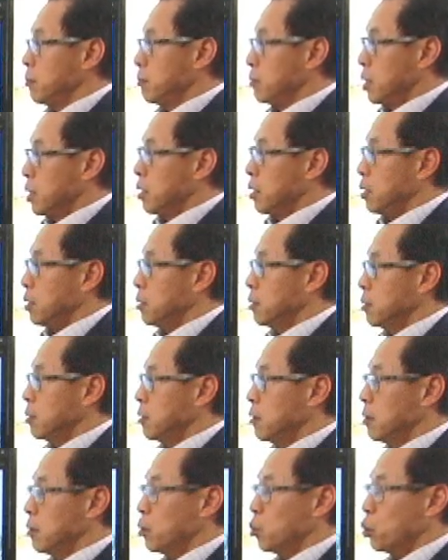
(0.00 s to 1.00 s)
right,
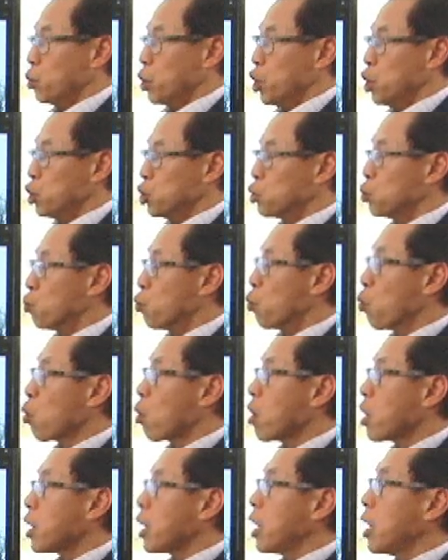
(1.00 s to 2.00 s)
is
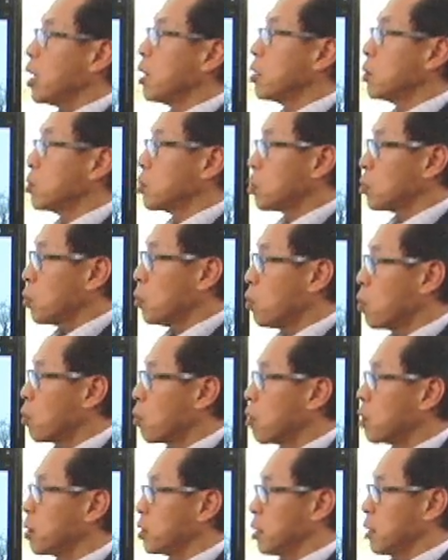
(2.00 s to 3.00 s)
working
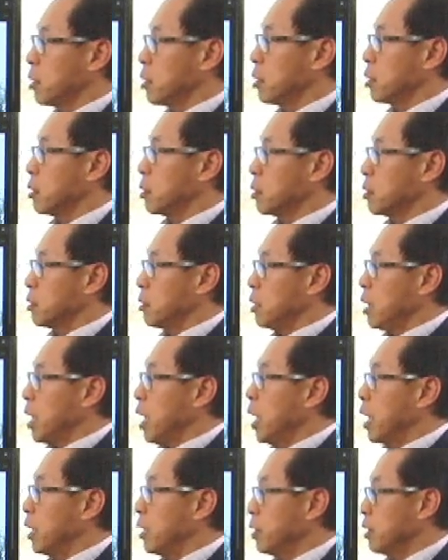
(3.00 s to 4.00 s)
toward their
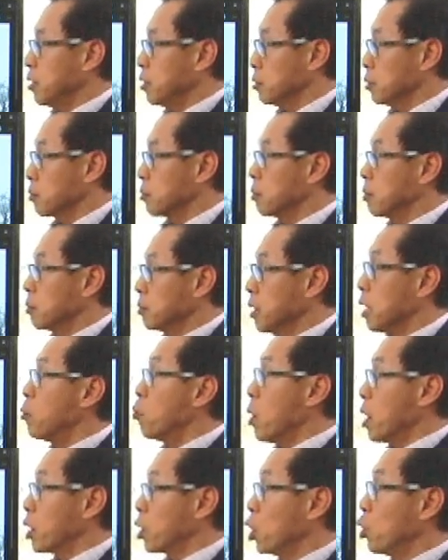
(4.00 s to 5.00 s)
ideals. They
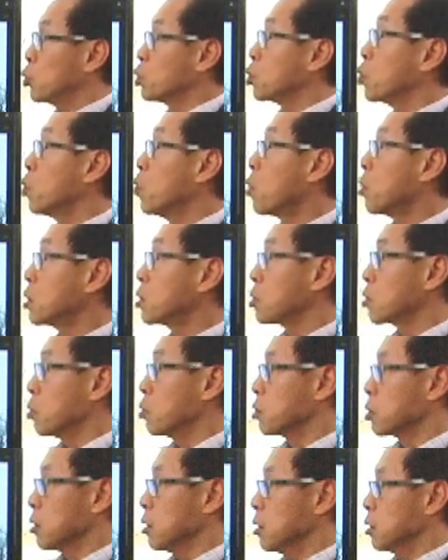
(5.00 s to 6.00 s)
want to go toward
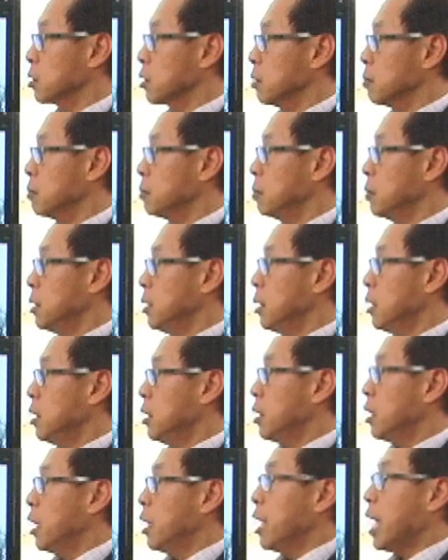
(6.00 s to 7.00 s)
socialism.
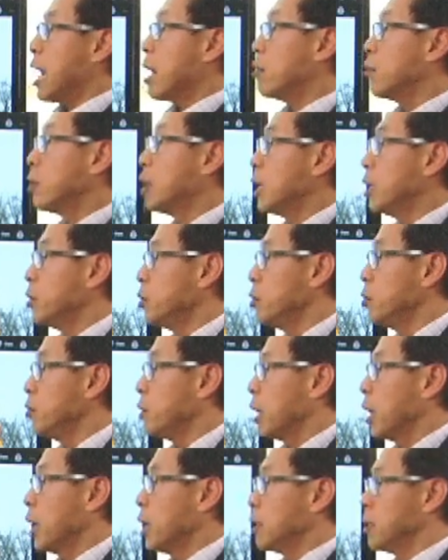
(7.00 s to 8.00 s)
And how do they do
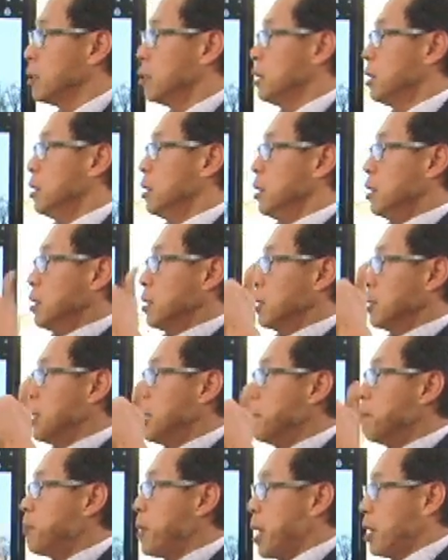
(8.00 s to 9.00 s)
that?
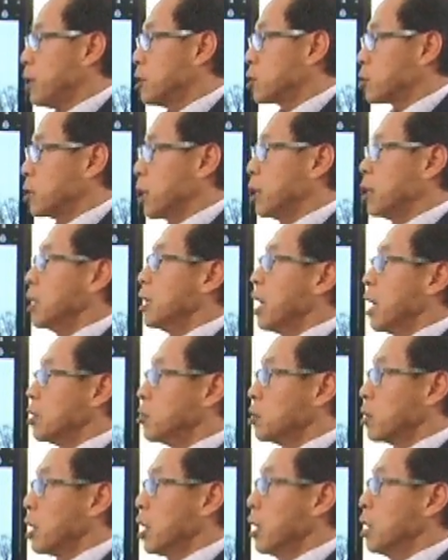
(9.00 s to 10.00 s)
They penetrate
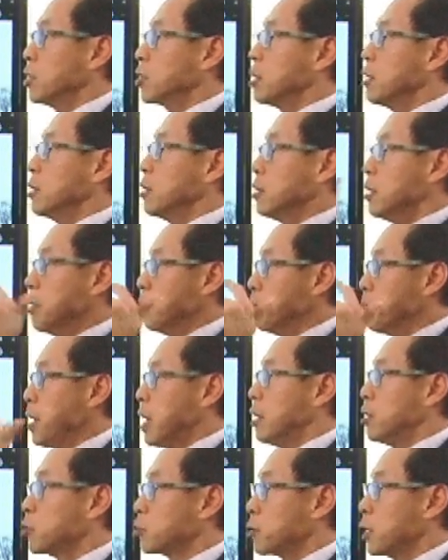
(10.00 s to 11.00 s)
education. They
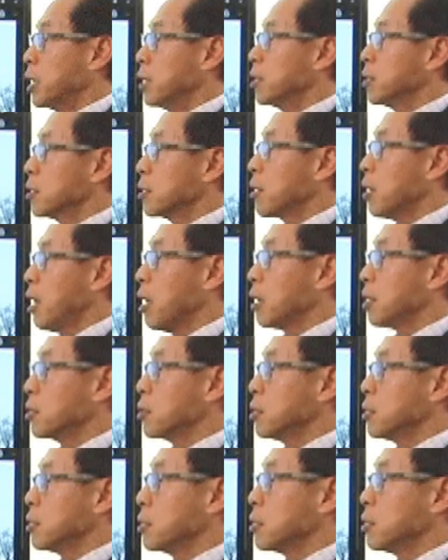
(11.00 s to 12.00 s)
penetrate
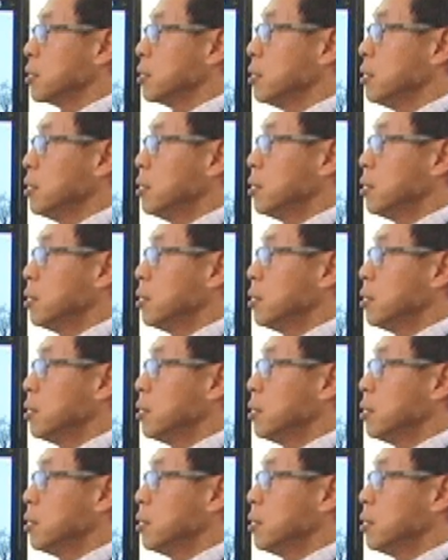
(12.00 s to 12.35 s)
colleges,